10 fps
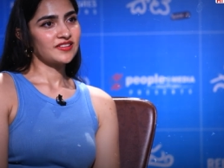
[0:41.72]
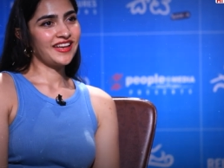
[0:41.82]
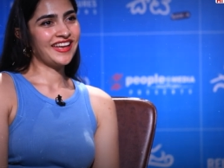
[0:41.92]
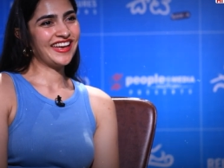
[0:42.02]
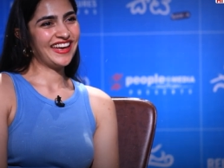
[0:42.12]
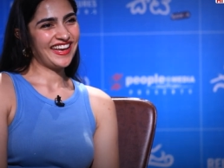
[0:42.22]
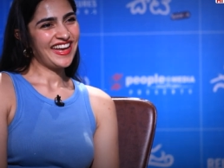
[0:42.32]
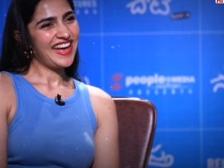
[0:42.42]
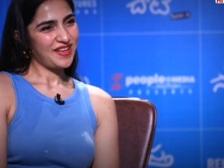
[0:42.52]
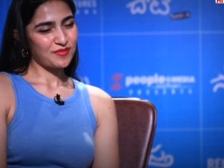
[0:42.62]

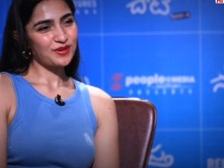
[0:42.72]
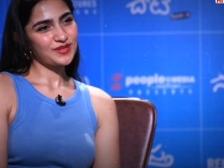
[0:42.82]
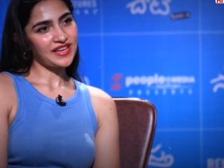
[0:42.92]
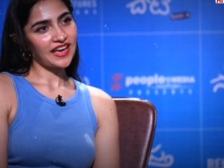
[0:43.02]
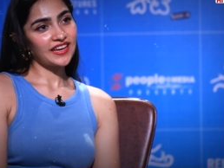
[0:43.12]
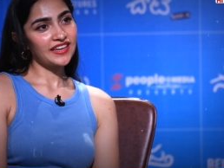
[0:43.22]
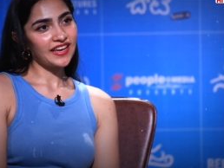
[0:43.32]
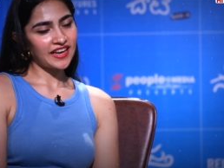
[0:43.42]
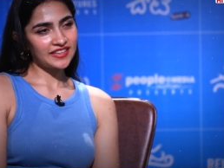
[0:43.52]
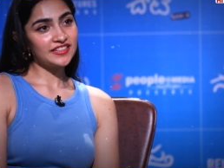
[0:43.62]
Yeah. Because I,
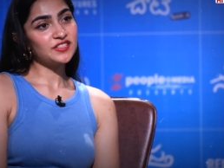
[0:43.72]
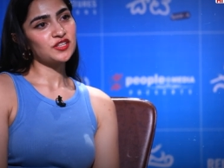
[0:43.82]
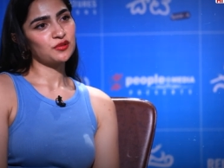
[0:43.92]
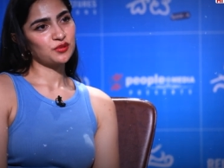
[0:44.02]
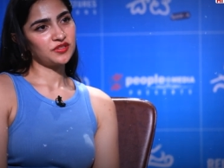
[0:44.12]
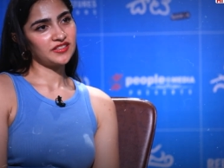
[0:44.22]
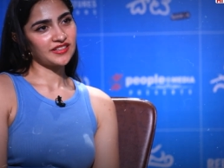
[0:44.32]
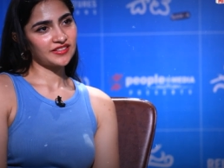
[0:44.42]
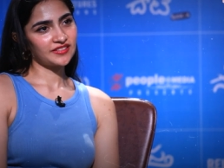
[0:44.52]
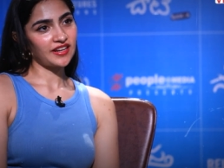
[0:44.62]
I reached out to the
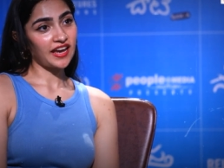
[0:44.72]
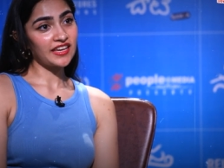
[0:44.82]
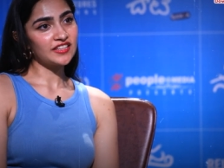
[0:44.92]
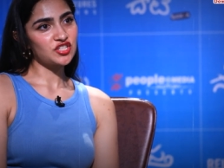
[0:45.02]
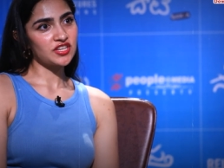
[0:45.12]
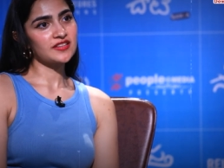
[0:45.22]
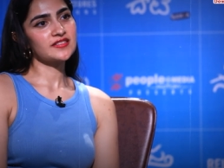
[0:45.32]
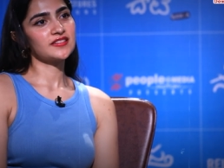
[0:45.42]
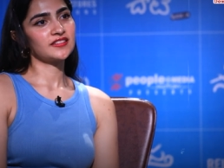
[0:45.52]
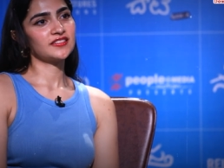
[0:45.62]
director, I
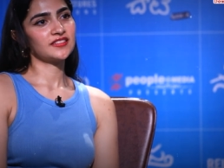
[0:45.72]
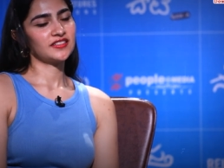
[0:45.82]
chased it.